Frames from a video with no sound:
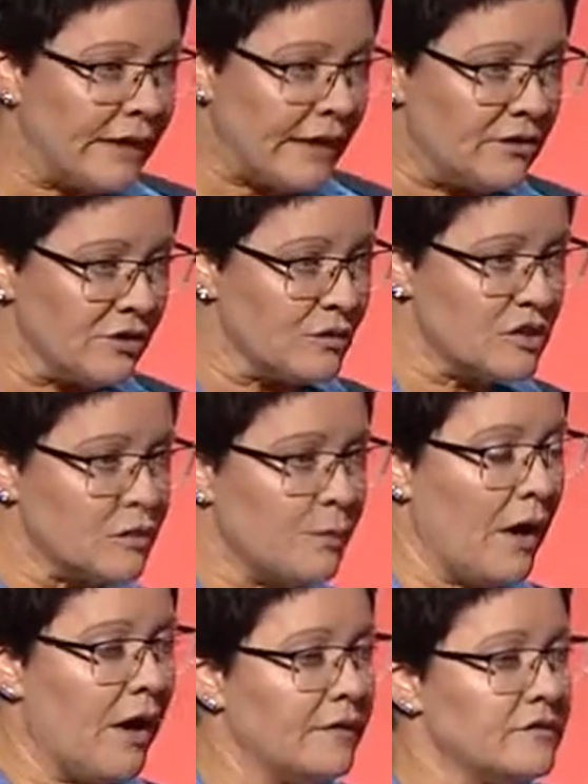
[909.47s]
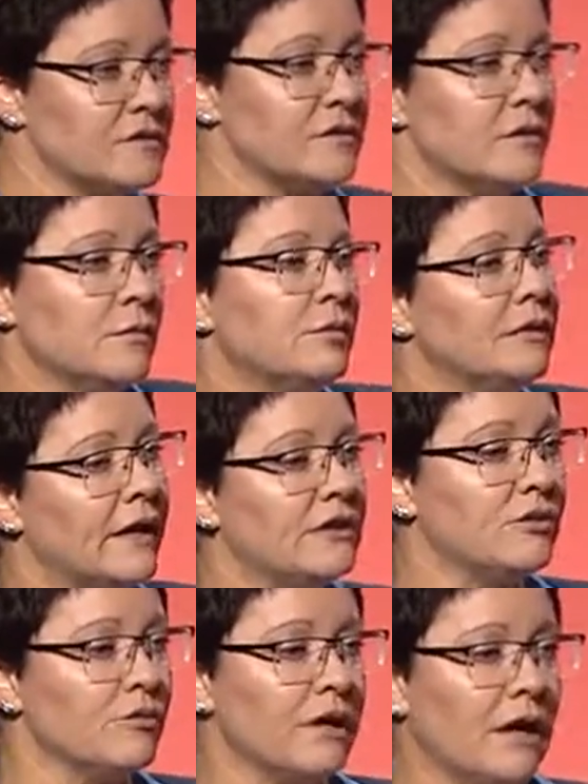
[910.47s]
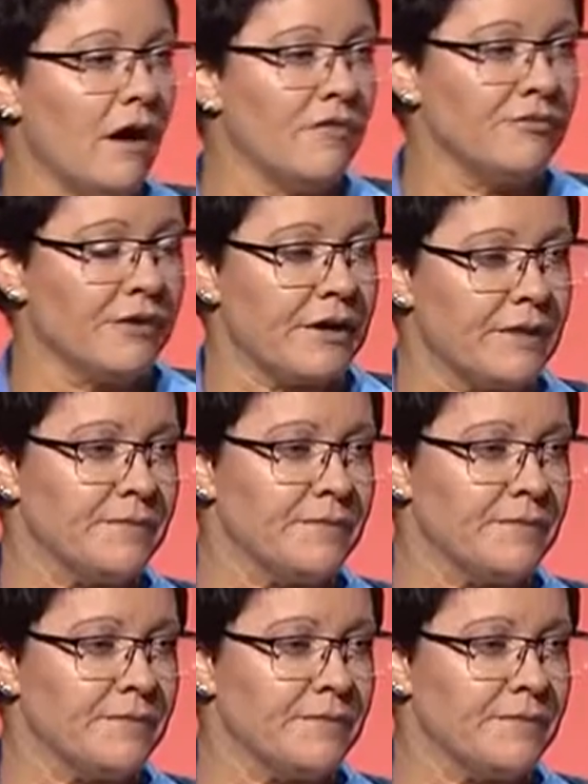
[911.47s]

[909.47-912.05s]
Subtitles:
your response, plan your recovery.